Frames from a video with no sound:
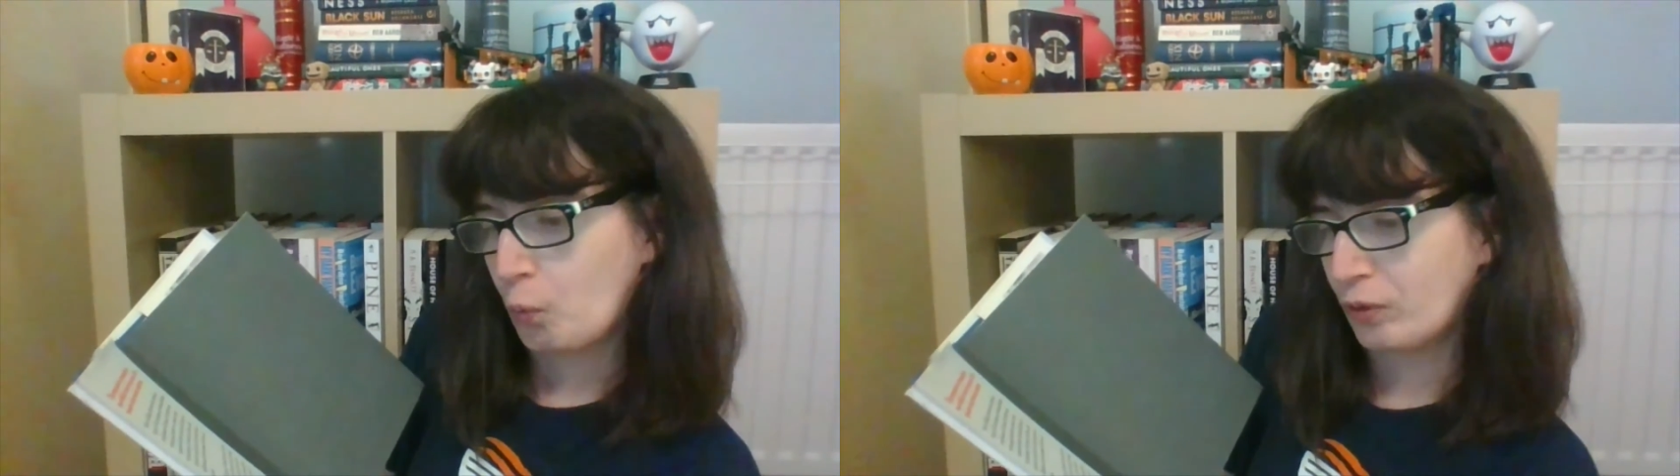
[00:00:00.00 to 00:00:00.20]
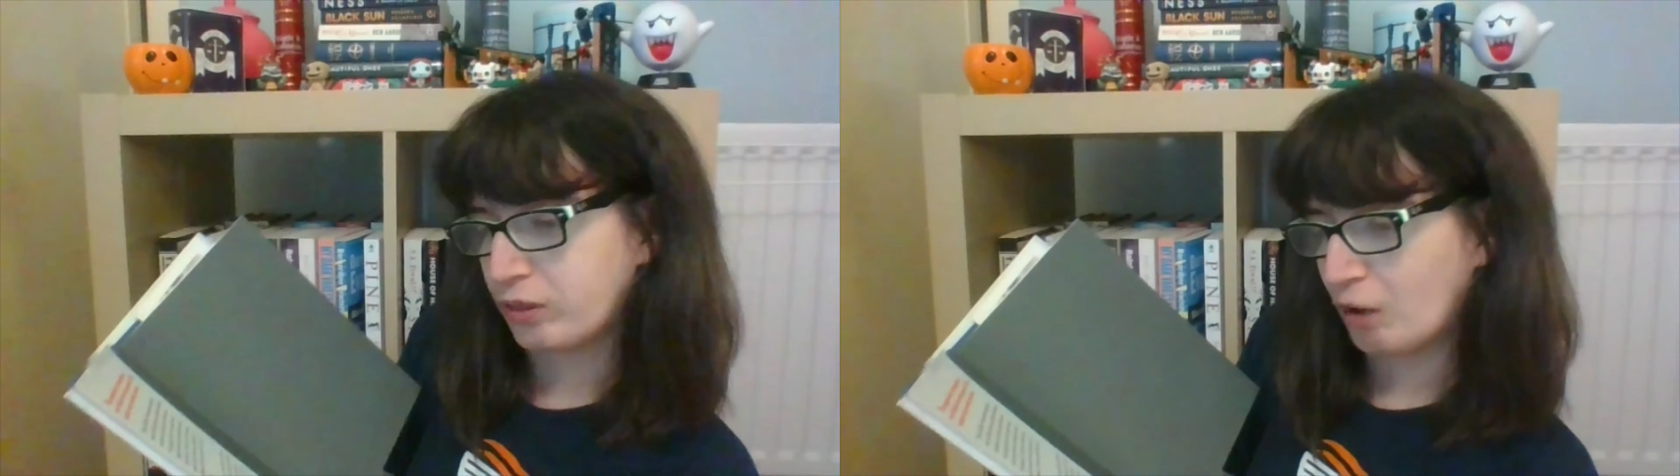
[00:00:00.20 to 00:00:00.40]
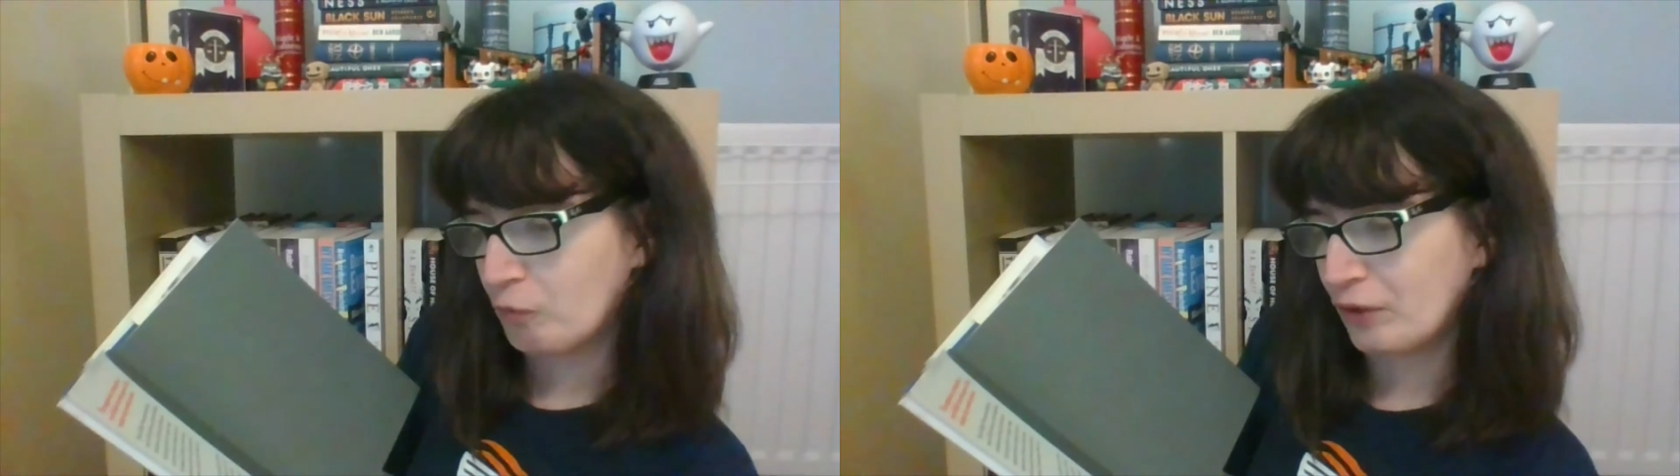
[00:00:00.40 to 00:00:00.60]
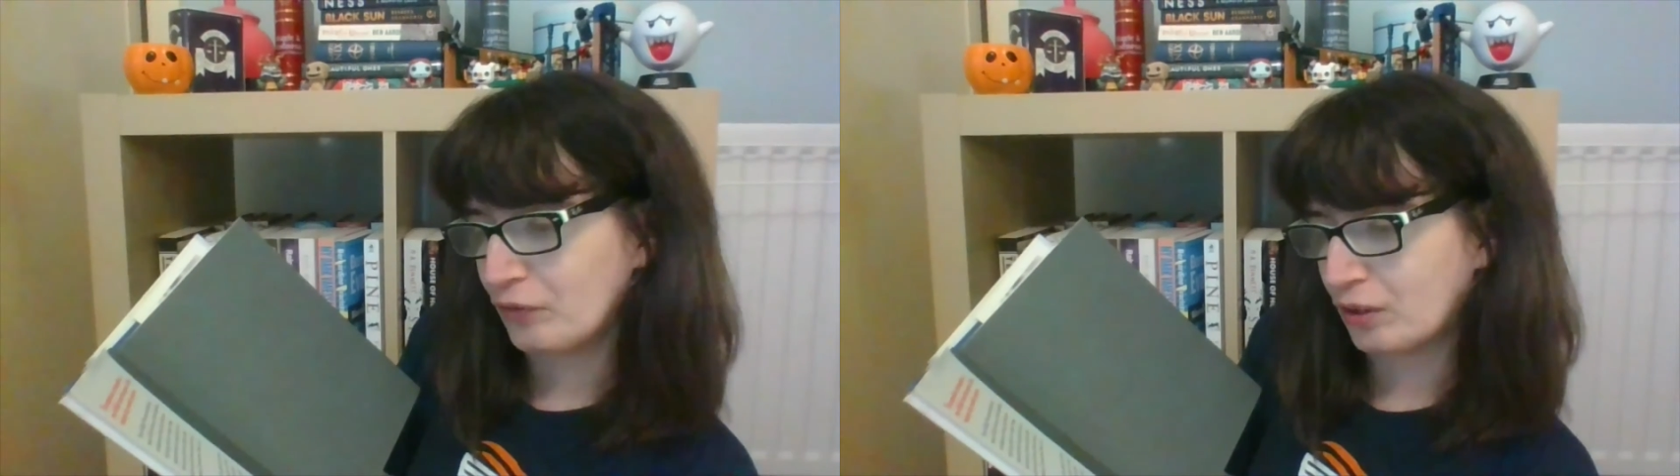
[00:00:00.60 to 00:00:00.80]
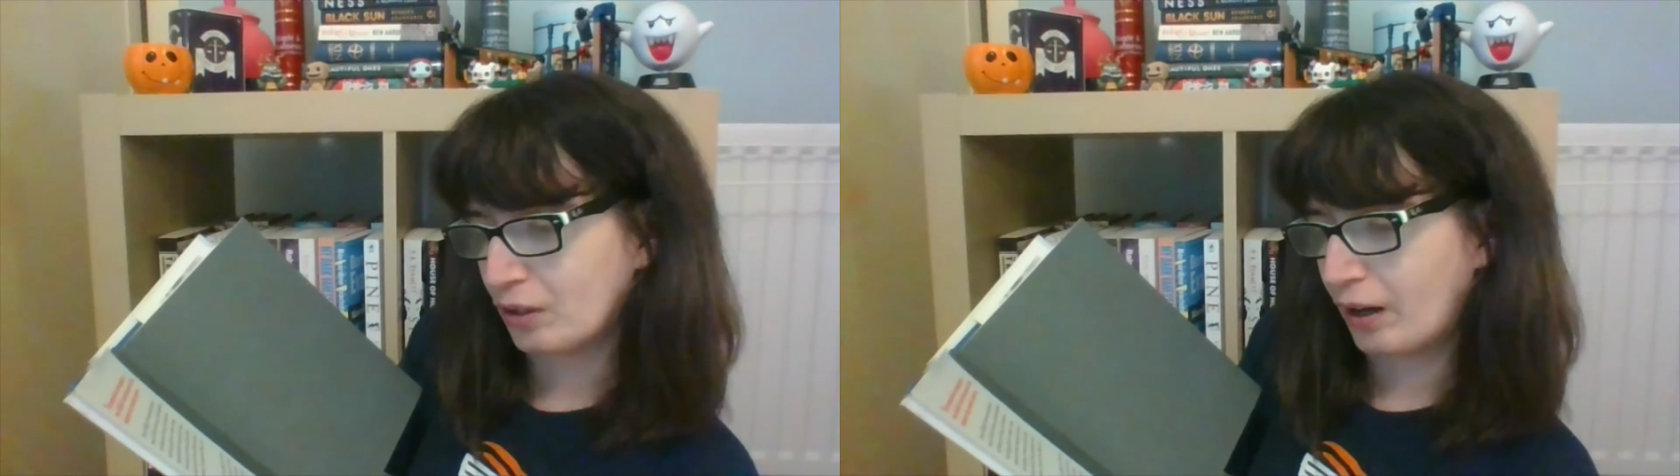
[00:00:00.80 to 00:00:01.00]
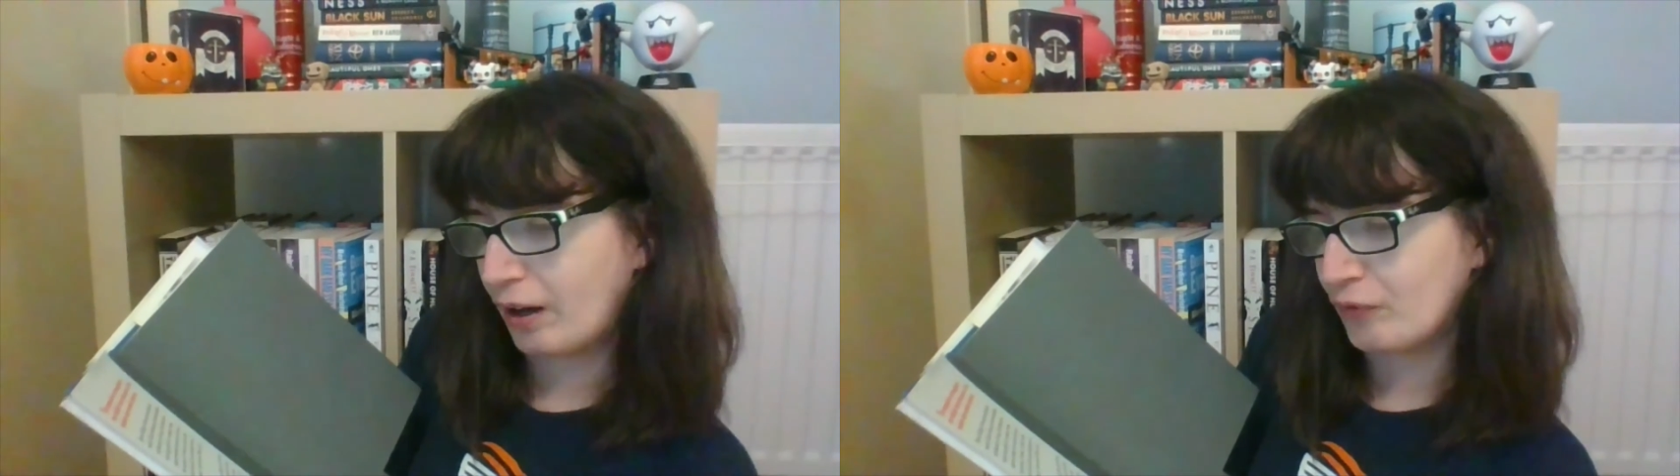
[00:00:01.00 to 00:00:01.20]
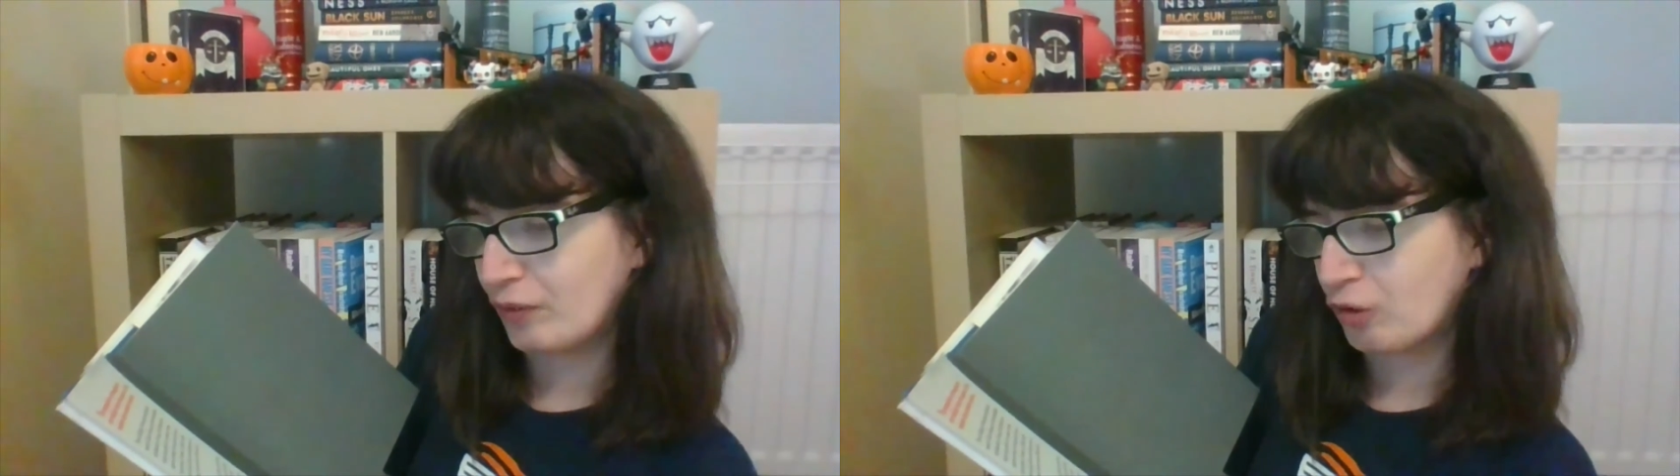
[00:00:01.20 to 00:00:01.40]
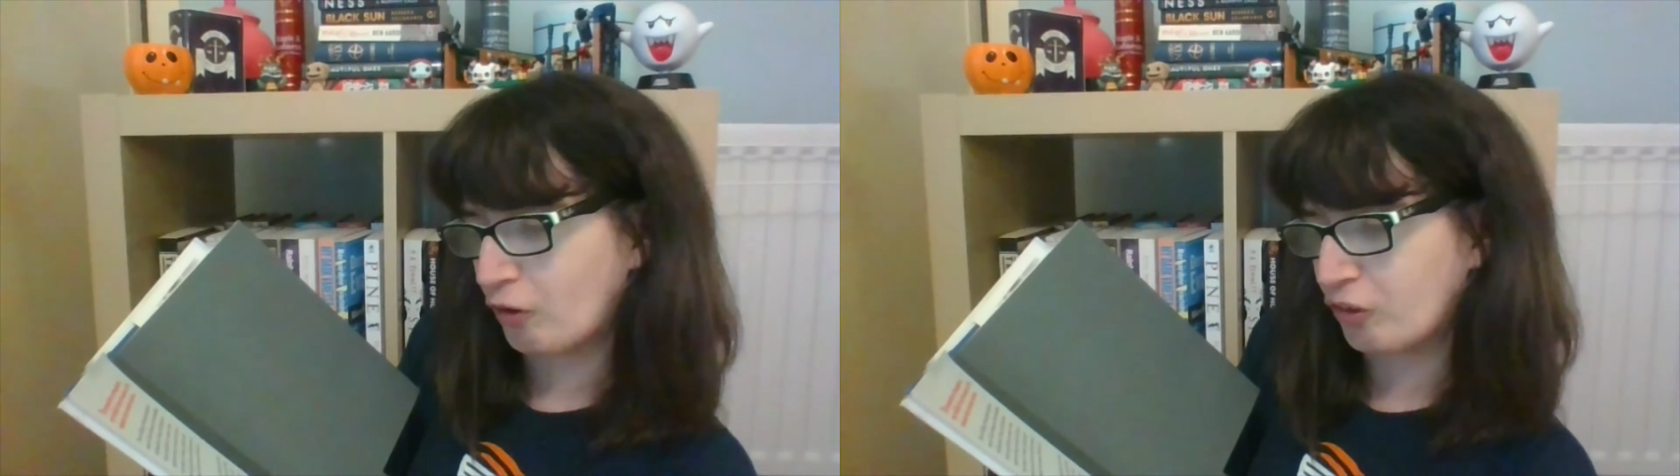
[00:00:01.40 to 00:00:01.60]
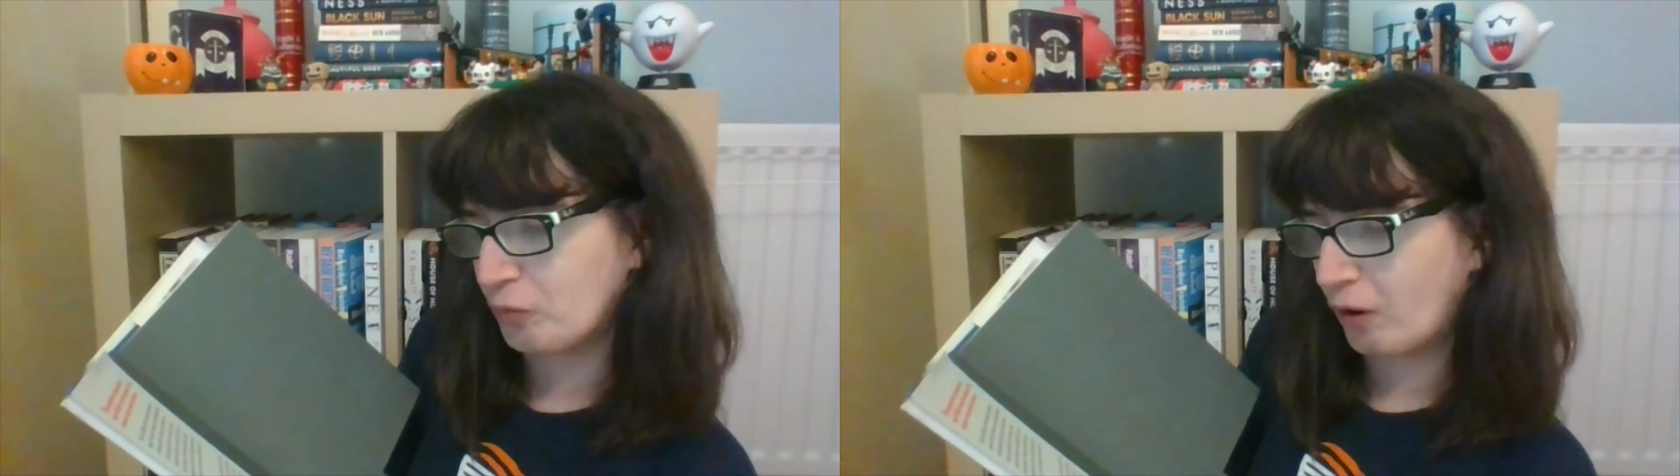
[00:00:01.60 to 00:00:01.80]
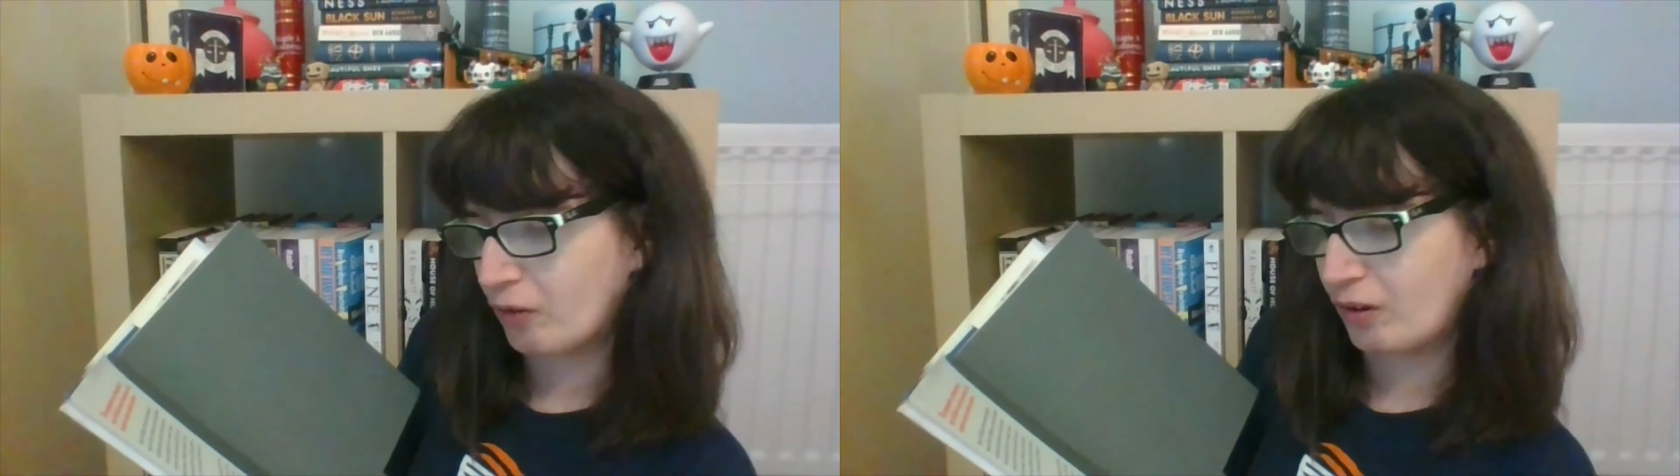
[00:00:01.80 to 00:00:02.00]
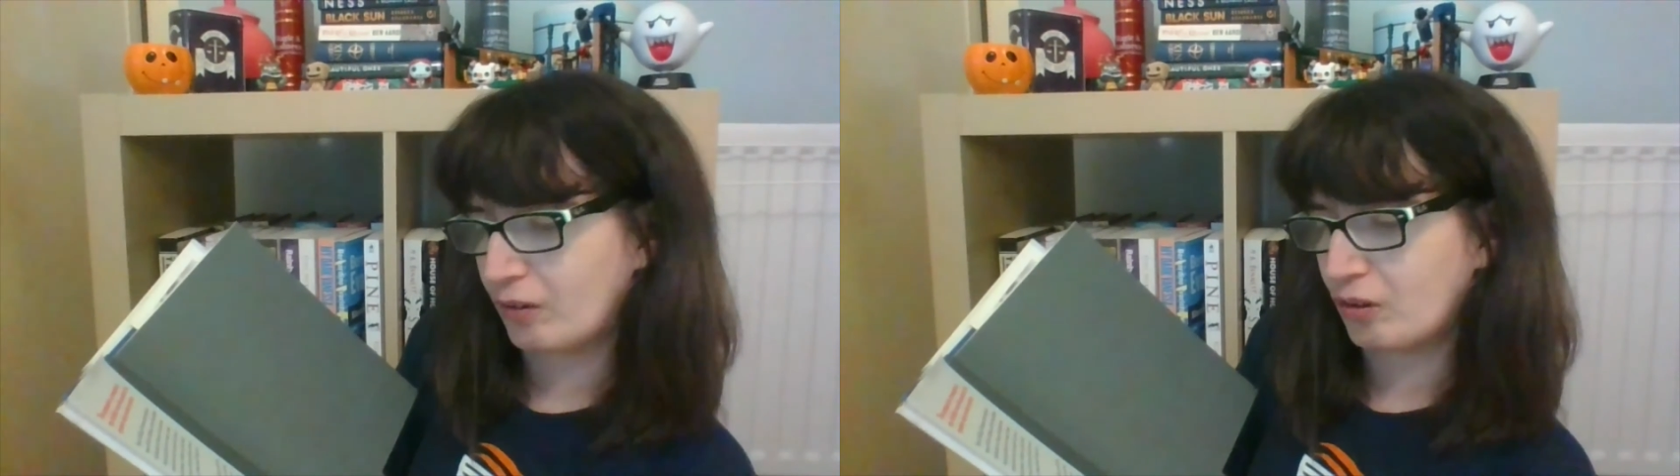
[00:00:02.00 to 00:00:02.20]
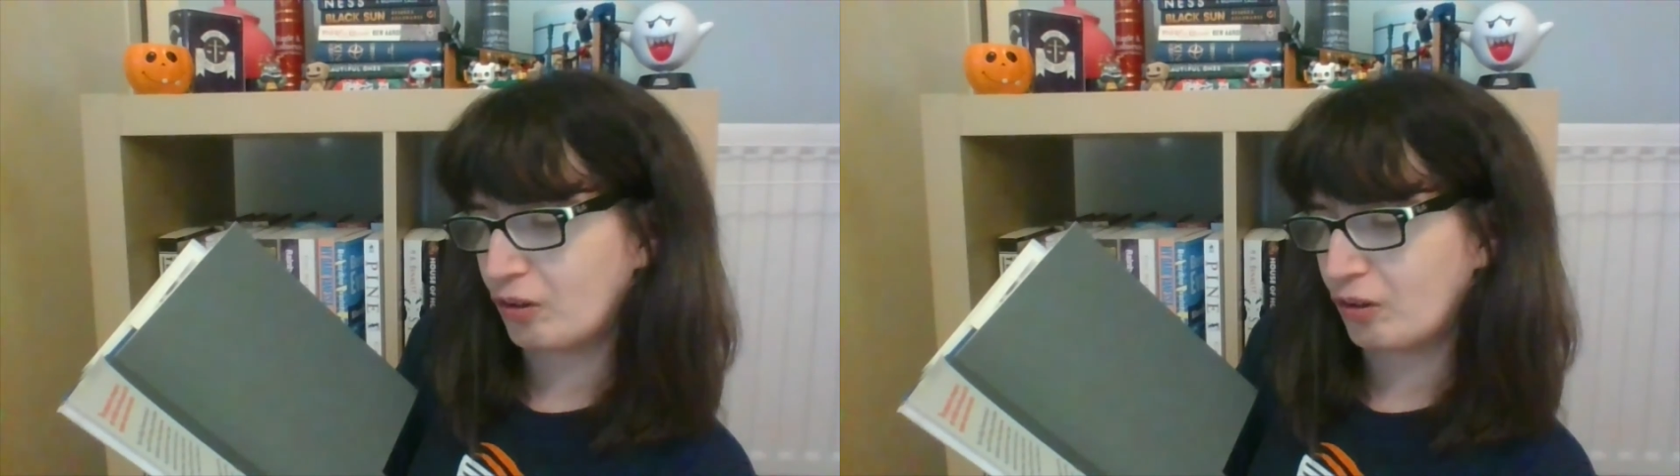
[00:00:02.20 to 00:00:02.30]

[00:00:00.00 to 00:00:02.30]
would someone resort to murder